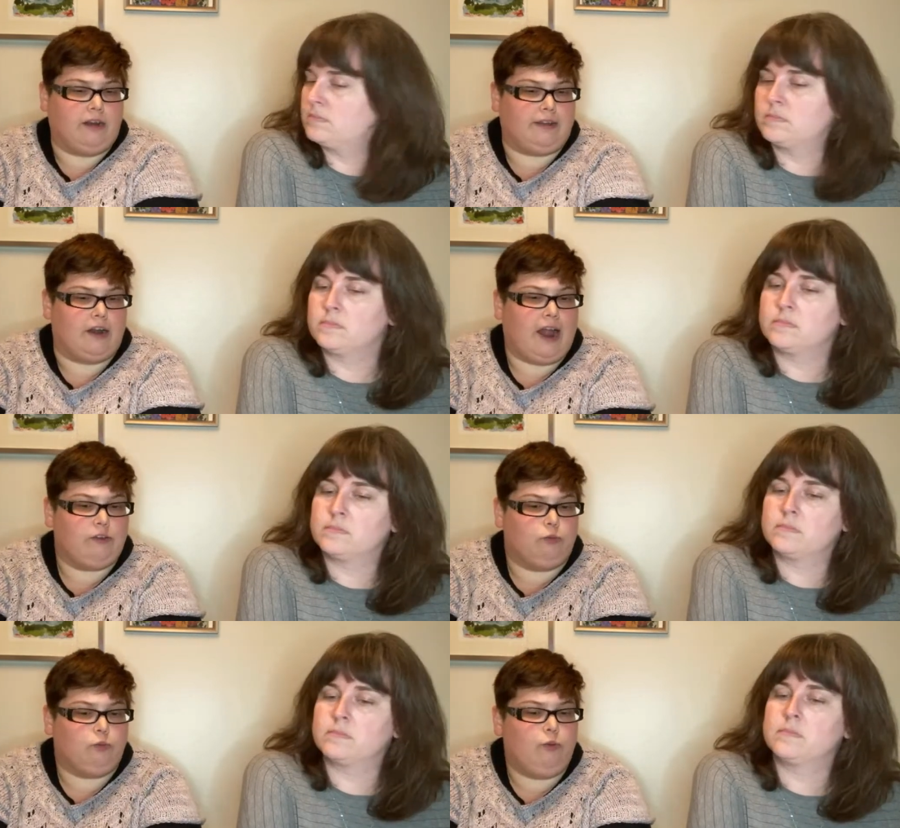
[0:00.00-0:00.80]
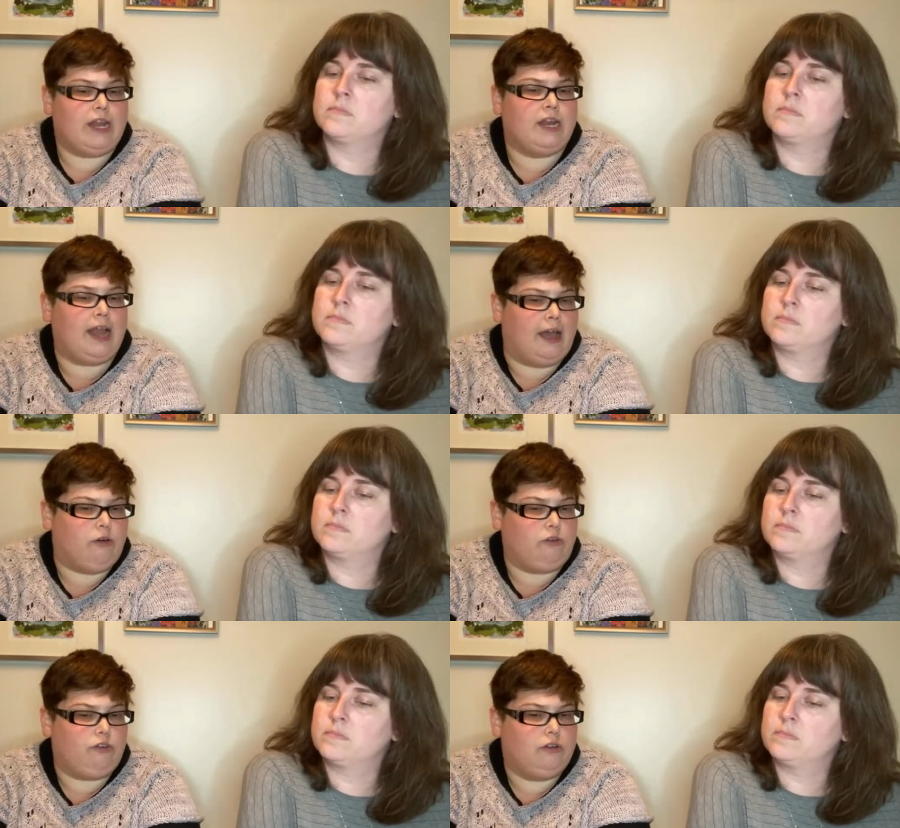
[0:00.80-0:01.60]
Speaker 1: designer, has written
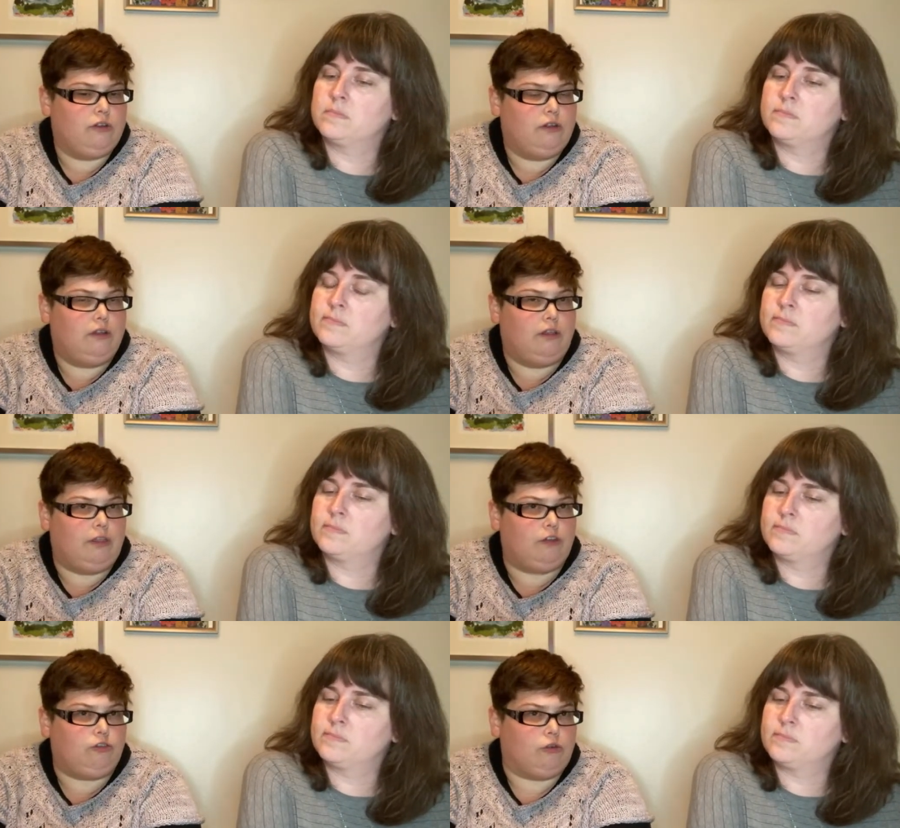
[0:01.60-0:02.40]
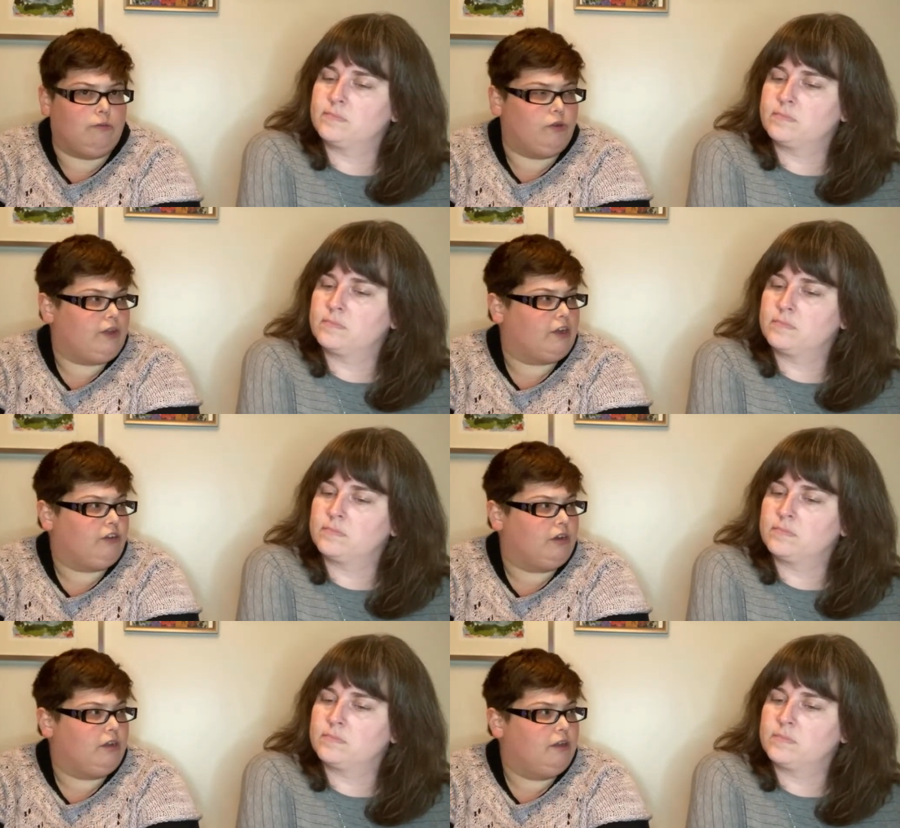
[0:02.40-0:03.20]
out the short row
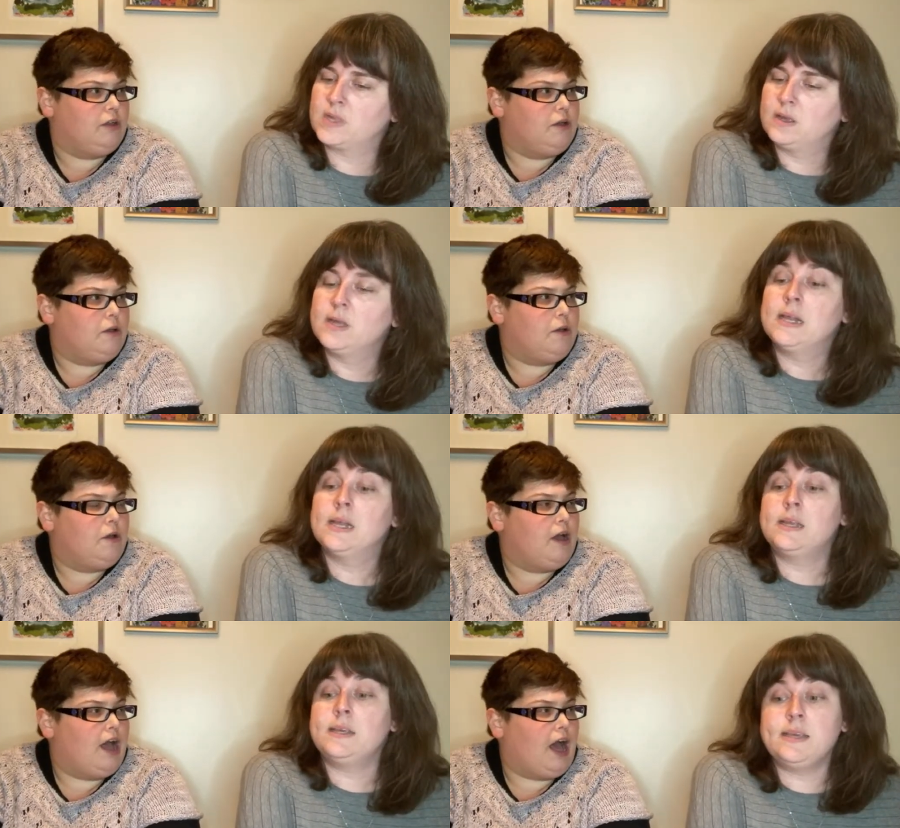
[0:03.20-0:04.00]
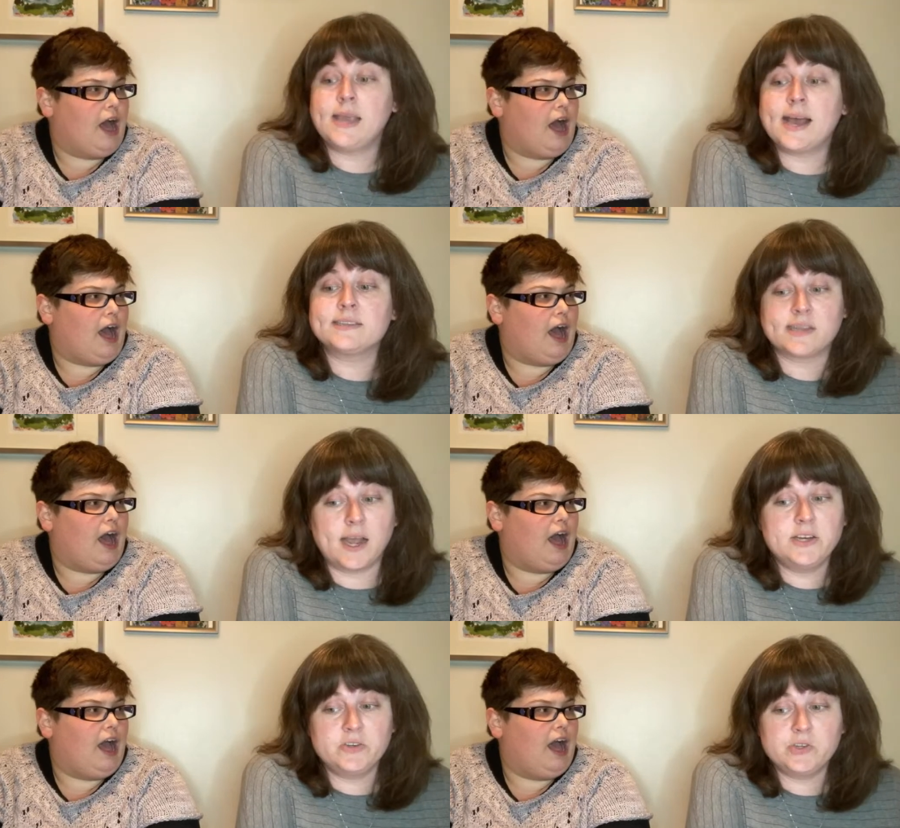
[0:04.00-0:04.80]
section.
Speaker 2: Yes, I
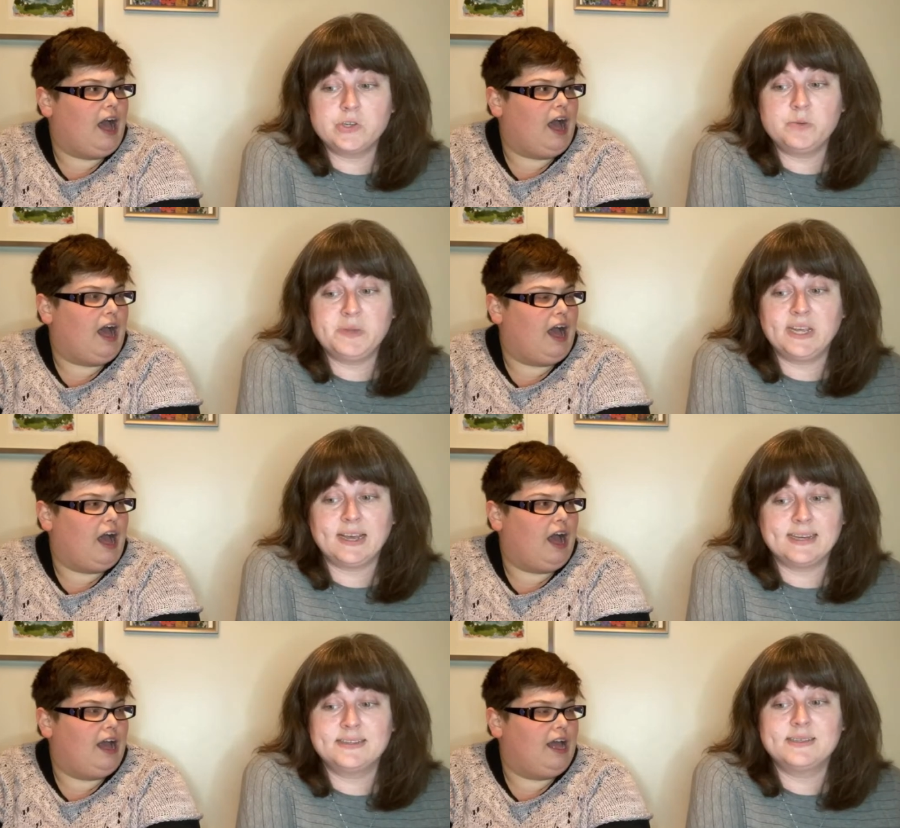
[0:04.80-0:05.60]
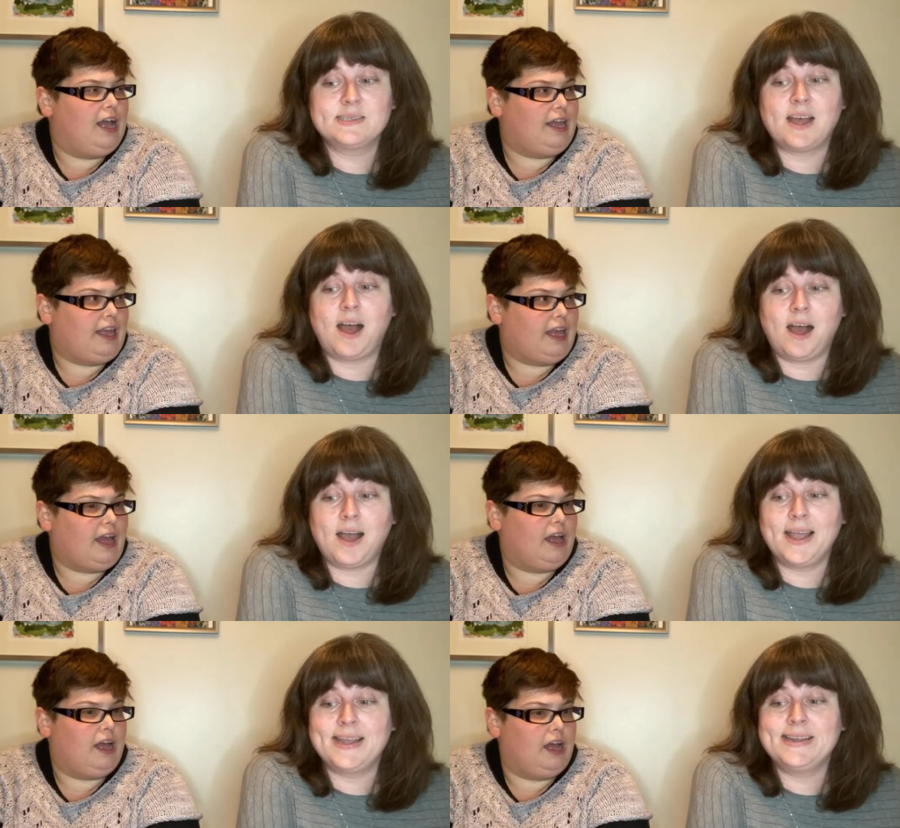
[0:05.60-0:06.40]
do too because
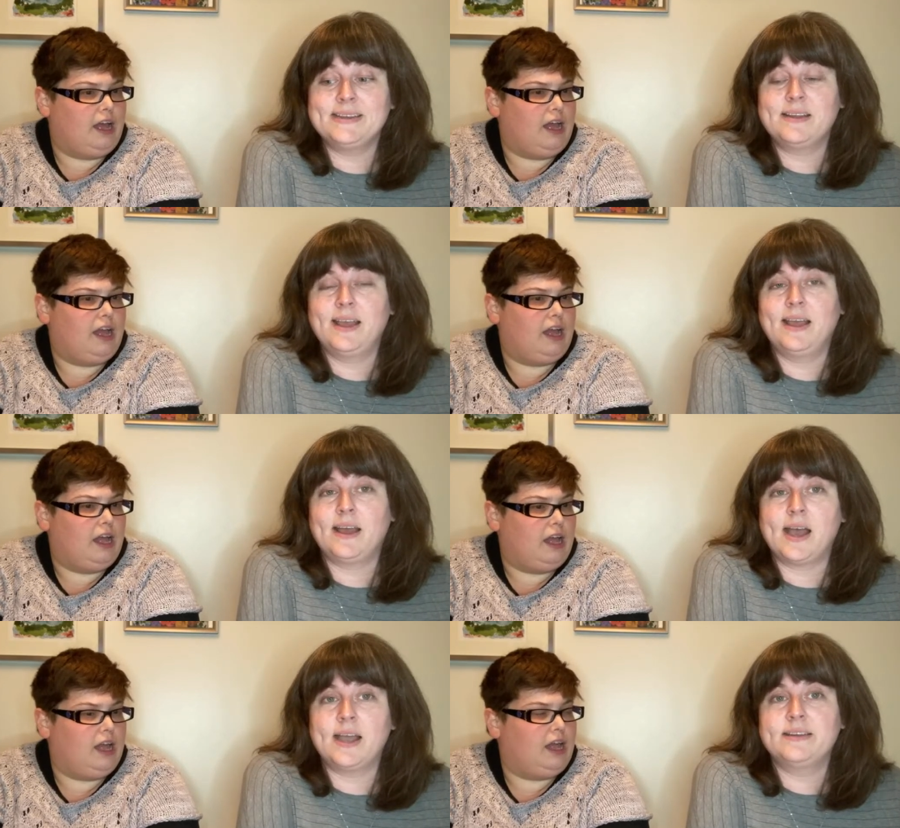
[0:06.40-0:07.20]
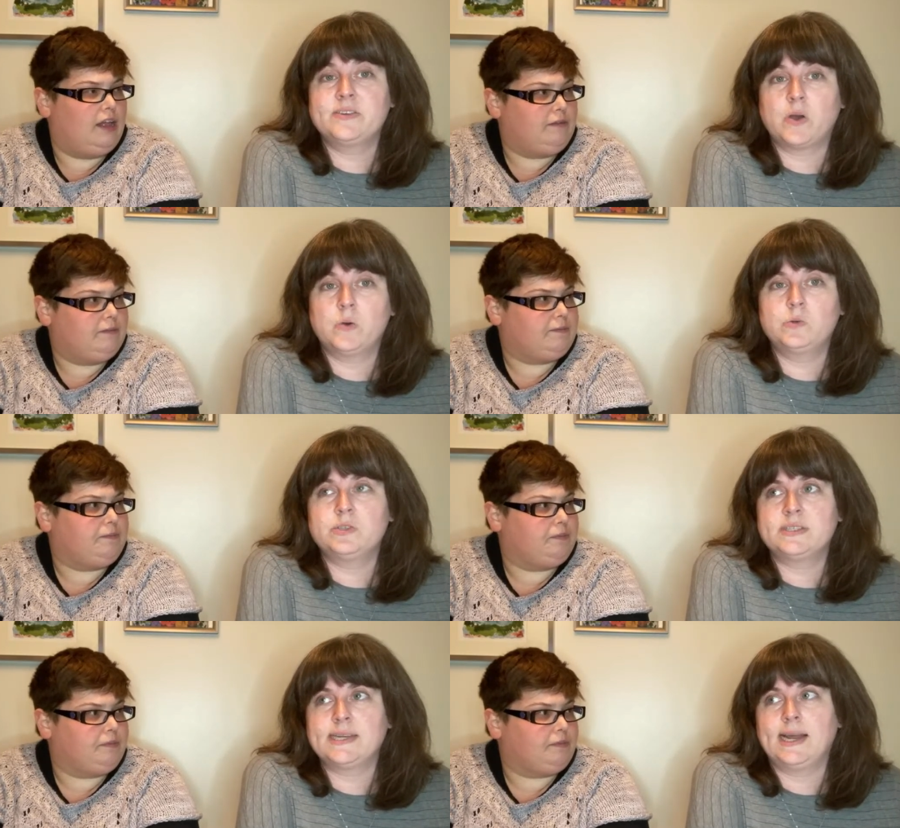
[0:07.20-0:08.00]
I I
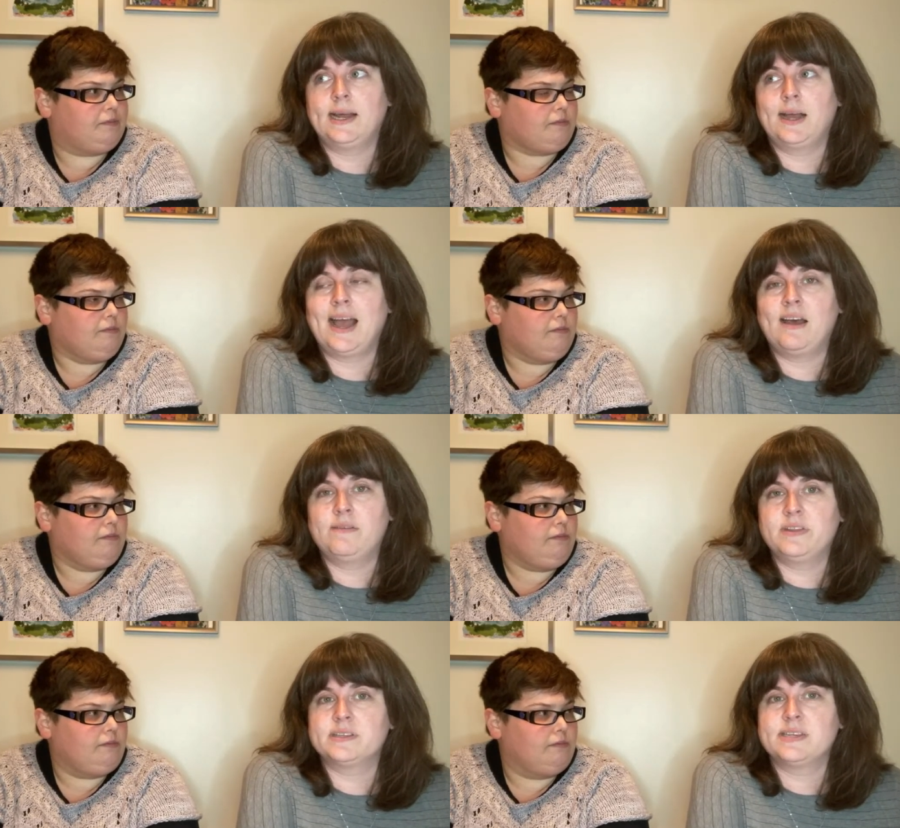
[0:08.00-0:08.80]
don't uh, have this